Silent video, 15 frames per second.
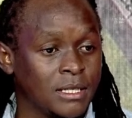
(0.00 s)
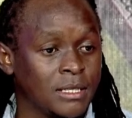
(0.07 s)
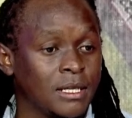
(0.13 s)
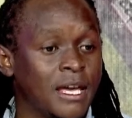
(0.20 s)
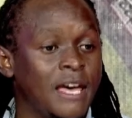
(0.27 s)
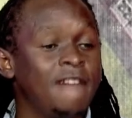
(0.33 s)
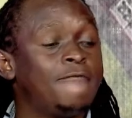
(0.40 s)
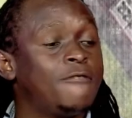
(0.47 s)
As
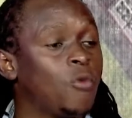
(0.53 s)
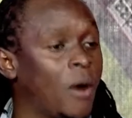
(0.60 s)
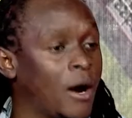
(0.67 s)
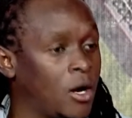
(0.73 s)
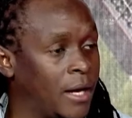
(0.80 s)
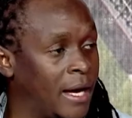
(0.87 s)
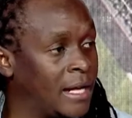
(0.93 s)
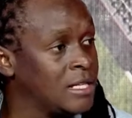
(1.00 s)

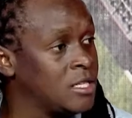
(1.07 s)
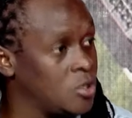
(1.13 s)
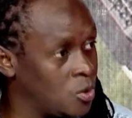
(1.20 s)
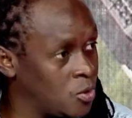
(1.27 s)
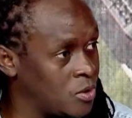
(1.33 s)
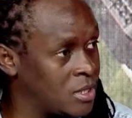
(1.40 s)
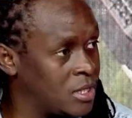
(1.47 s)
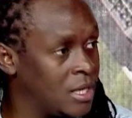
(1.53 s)
everyone else
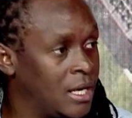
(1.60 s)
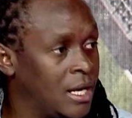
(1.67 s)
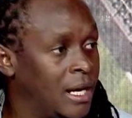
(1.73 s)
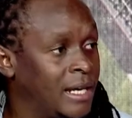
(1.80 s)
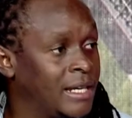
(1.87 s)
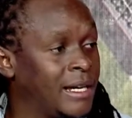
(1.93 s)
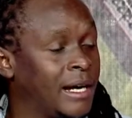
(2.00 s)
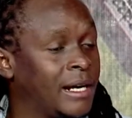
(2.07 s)
knows,
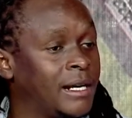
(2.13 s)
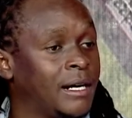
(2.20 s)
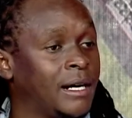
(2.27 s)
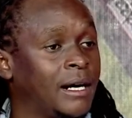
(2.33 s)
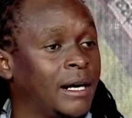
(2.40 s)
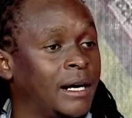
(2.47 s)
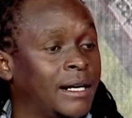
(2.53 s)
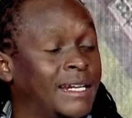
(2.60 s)
yes, he had
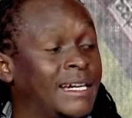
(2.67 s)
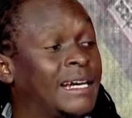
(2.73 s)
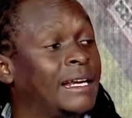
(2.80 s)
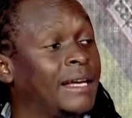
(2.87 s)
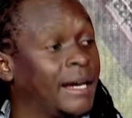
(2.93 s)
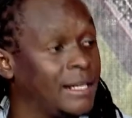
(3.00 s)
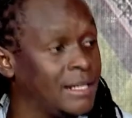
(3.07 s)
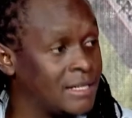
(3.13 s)
uh,
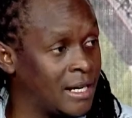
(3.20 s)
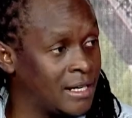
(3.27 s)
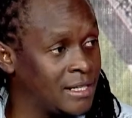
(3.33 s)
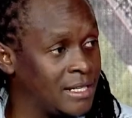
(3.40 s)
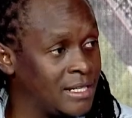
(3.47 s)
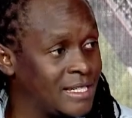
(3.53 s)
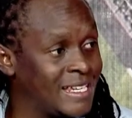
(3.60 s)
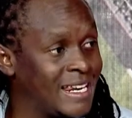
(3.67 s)
declared his
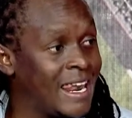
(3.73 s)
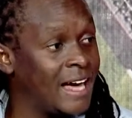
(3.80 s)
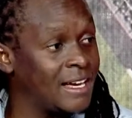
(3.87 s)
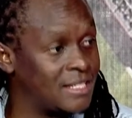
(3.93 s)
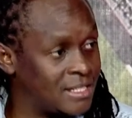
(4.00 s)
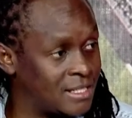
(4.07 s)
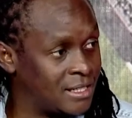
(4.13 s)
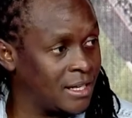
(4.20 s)
candidacy
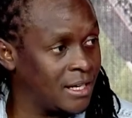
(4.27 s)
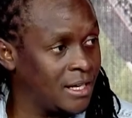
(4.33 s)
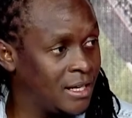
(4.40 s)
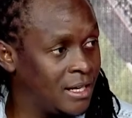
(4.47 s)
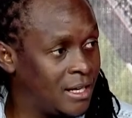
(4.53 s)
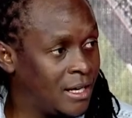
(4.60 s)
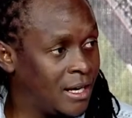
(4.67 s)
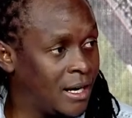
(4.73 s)
last year,
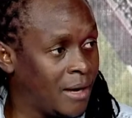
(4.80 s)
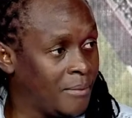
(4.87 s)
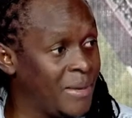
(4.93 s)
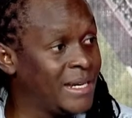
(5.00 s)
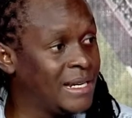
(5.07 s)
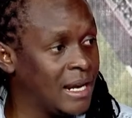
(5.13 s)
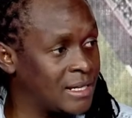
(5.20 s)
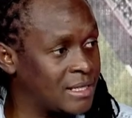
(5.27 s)
uh, yeah.
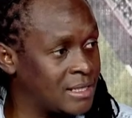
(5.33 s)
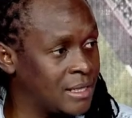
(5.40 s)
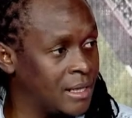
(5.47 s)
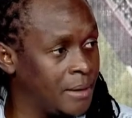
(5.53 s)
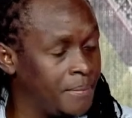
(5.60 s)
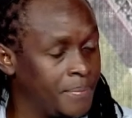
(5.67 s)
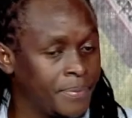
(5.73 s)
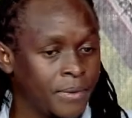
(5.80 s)
mid last
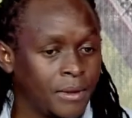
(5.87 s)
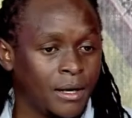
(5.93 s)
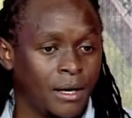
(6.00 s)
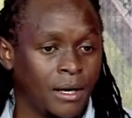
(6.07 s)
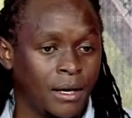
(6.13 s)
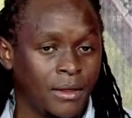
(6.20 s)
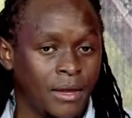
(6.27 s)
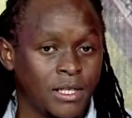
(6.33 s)
year, hmm.
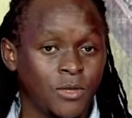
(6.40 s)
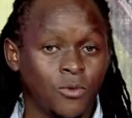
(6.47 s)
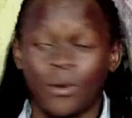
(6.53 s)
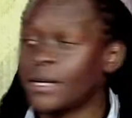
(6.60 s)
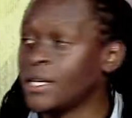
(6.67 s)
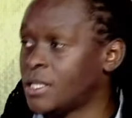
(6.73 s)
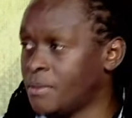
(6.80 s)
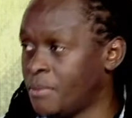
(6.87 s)
uh, that he
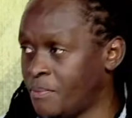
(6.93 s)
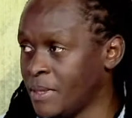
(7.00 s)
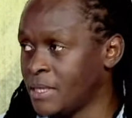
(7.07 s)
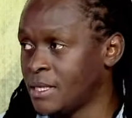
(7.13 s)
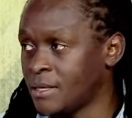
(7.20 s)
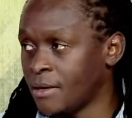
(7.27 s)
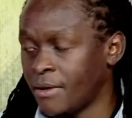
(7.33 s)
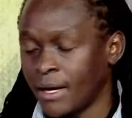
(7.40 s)
wanted big
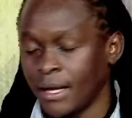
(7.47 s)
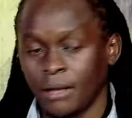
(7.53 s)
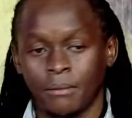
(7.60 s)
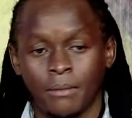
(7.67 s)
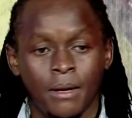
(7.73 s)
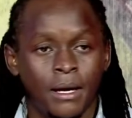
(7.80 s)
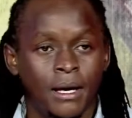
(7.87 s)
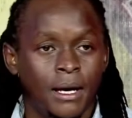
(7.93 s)
seat at the helm.
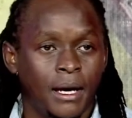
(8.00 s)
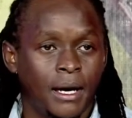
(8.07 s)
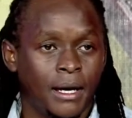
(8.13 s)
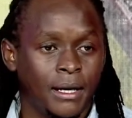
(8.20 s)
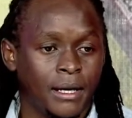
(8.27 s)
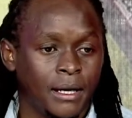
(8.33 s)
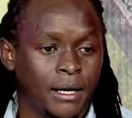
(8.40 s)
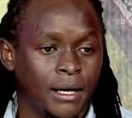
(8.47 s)

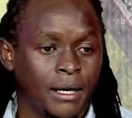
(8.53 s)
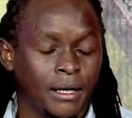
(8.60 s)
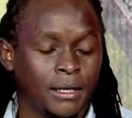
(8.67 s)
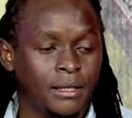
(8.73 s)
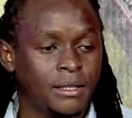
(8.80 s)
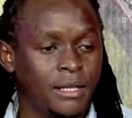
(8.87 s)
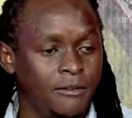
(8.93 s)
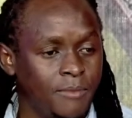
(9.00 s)
And uh,
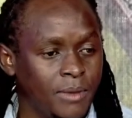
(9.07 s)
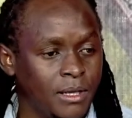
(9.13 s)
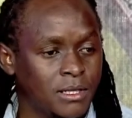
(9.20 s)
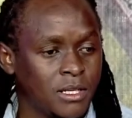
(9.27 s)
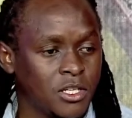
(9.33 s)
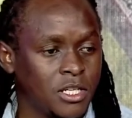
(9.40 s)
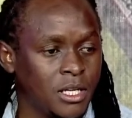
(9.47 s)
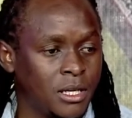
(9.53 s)
he gave me
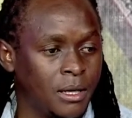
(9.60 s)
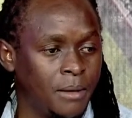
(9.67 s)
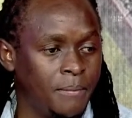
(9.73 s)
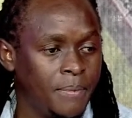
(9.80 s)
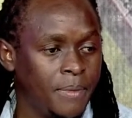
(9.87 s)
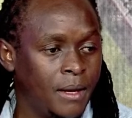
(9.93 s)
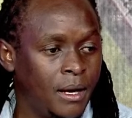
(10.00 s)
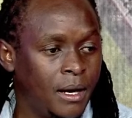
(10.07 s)
his agenda.
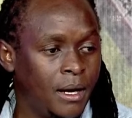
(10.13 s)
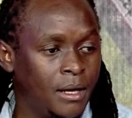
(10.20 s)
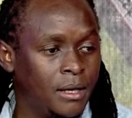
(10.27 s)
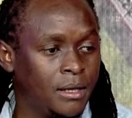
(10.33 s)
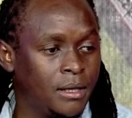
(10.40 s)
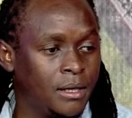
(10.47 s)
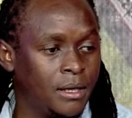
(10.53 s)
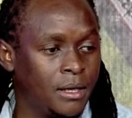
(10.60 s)

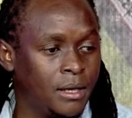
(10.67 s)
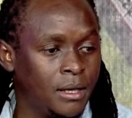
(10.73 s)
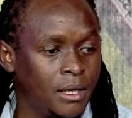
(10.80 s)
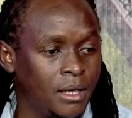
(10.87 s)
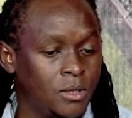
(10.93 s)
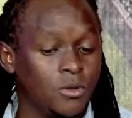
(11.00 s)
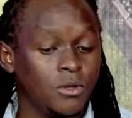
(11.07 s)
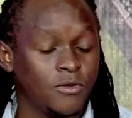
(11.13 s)
And uh,
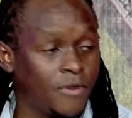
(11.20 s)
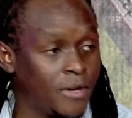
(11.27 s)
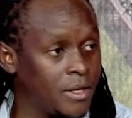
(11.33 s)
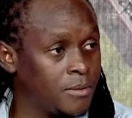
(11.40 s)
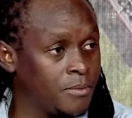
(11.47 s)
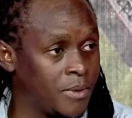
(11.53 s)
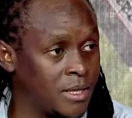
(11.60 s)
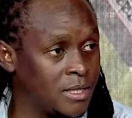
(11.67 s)
it was very
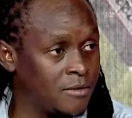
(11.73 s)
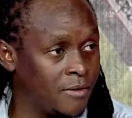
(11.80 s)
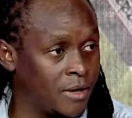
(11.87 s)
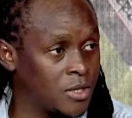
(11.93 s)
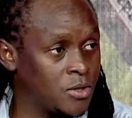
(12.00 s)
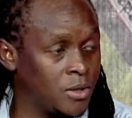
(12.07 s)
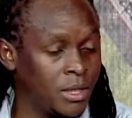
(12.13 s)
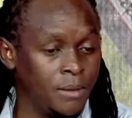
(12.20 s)
impressive,
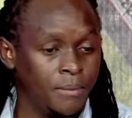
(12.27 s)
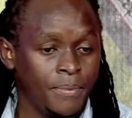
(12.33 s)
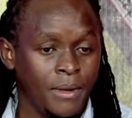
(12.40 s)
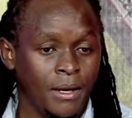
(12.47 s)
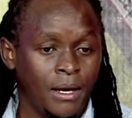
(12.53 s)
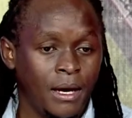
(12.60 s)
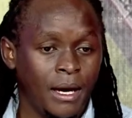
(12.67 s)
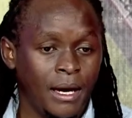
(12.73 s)
actually.
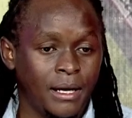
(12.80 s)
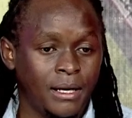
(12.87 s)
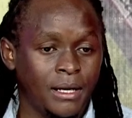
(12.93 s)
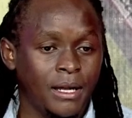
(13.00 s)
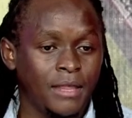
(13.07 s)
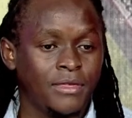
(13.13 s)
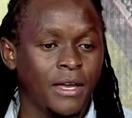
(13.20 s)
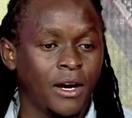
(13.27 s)
And
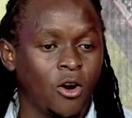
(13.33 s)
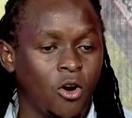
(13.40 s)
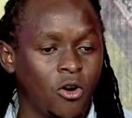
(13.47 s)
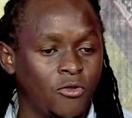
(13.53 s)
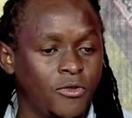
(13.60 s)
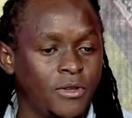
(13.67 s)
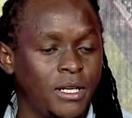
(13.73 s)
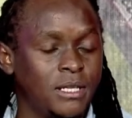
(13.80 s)
the
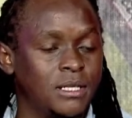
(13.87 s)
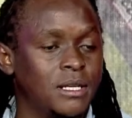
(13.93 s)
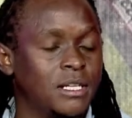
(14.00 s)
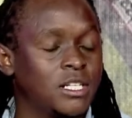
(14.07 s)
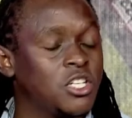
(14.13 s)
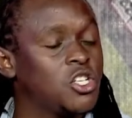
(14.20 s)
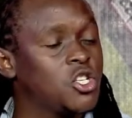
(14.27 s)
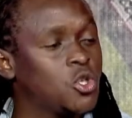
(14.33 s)
confidence
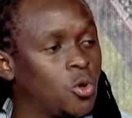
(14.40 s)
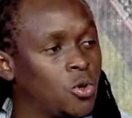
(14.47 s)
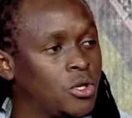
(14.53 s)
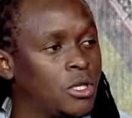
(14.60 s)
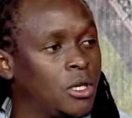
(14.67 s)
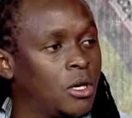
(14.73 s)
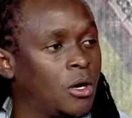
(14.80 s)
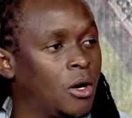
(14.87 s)
that he
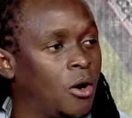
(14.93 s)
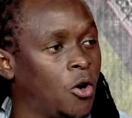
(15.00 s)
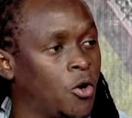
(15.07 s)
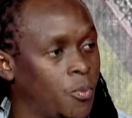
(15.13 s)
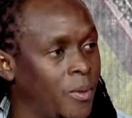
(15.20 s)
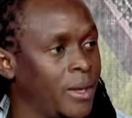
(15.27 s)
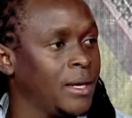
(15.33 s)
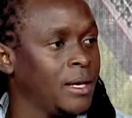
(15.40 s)
showed
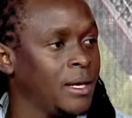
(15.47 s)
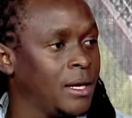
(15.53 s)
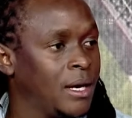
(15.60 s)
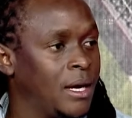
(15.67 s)
on me,